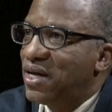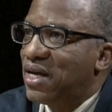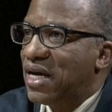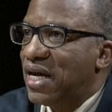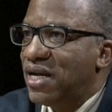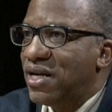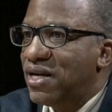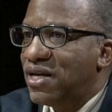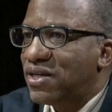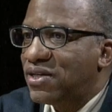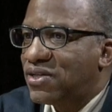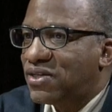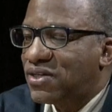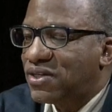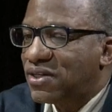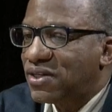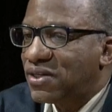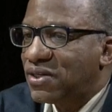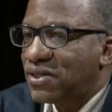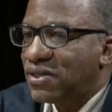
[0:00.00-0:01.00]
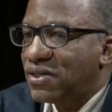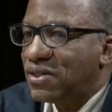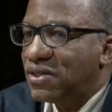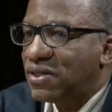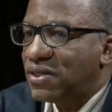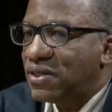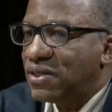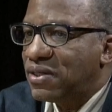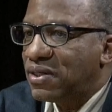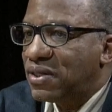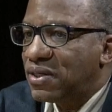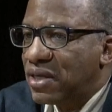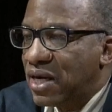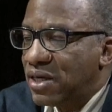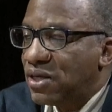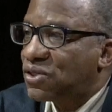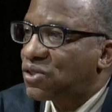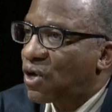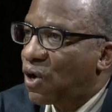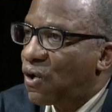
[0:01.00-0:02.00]
and it's
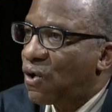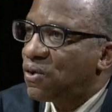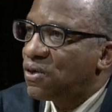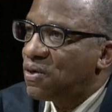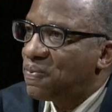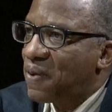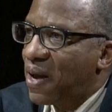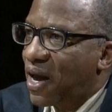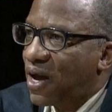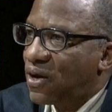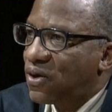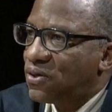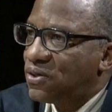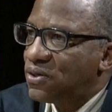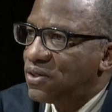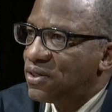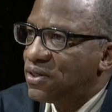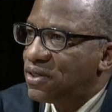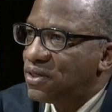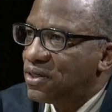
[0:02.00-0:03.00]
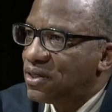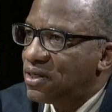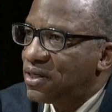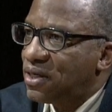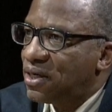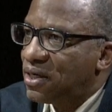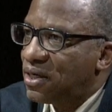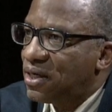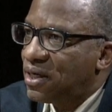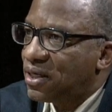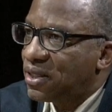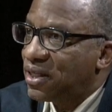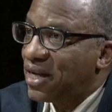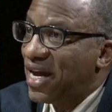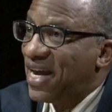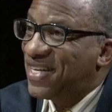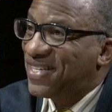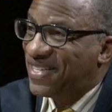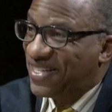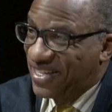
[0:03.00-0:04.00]
and it's all about
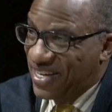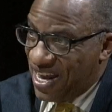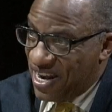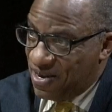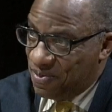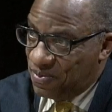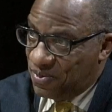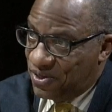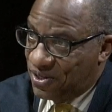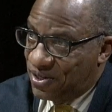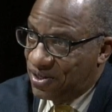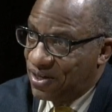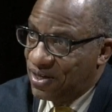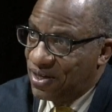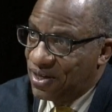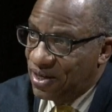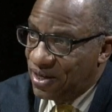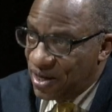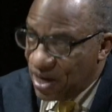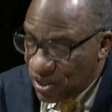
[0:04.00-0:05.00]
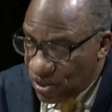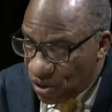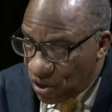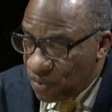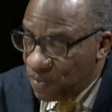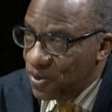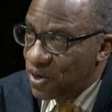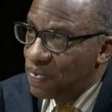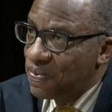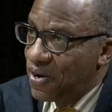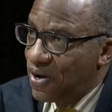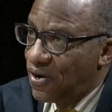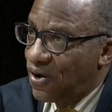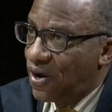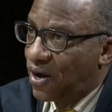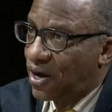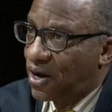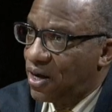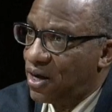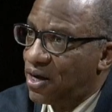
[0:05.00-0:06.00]
landscapes in urban
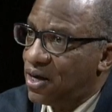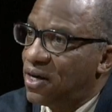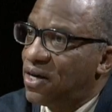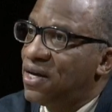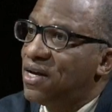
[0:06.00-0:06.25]
America